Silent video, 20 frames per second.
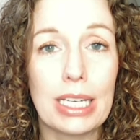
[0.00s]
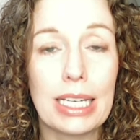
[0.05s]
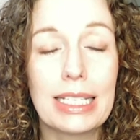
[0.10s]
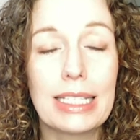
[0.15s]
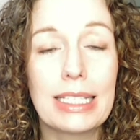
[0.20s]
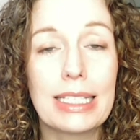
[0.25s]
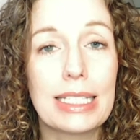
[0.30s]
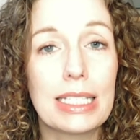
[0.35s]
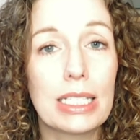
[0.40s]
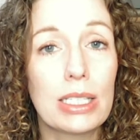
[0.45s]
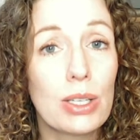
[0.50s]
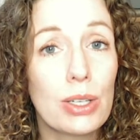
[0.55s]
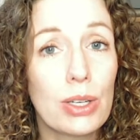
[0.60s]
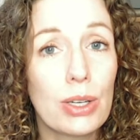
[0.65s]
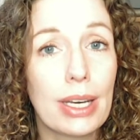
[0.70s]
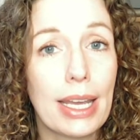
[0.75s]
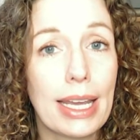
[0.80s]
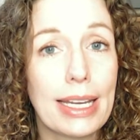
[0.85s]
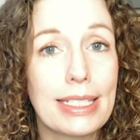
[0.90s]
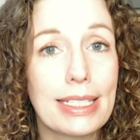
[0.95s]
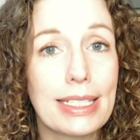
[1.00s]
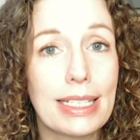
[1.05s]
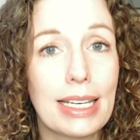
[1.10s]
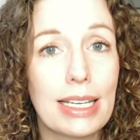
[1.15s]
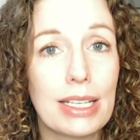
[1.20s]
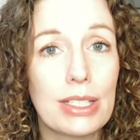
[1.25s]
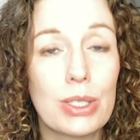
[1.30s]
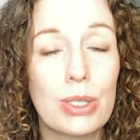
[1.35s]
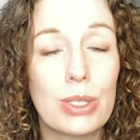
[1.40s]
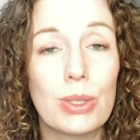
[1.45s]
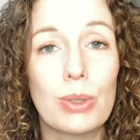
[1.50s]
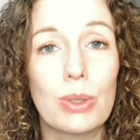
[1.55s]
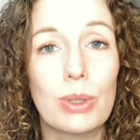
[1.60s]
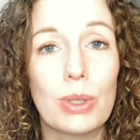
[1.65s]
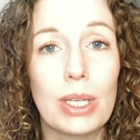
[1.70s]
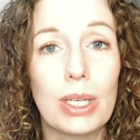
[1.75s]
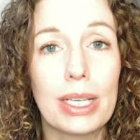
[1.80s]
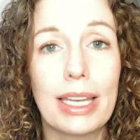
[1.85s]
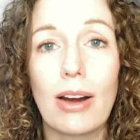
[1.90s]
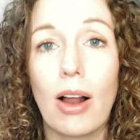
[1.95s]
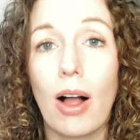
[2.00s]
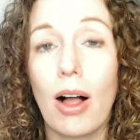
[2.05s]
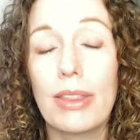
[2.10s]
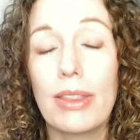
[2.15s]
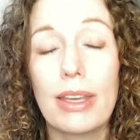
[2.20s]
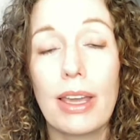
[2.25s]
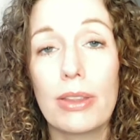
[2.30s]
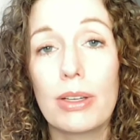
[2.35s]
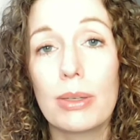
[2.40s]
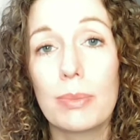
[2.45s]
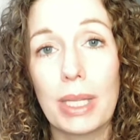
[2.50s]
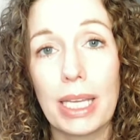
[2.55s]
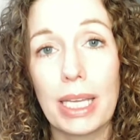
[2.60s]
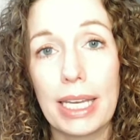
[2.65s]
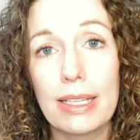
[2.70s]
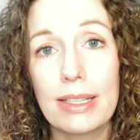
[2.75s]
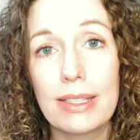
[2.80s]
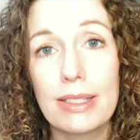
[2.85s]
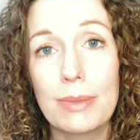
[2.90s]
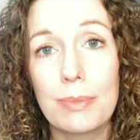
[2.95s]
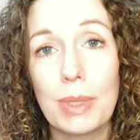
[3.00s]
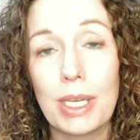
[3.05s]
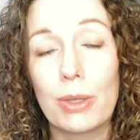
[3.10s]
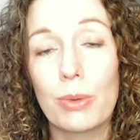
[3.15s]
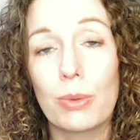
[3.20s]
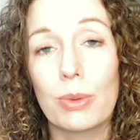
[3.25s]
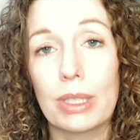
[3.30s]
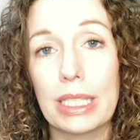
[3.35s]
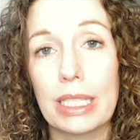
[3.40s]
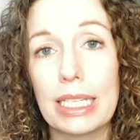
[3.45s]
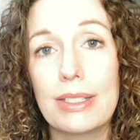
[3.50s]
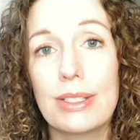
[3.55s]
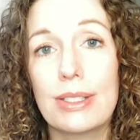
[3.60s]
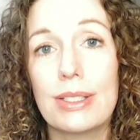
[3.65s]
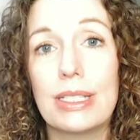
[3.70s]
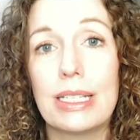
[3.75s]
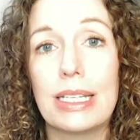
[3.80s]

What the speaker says: it's still a good idea to look at all the other plans being released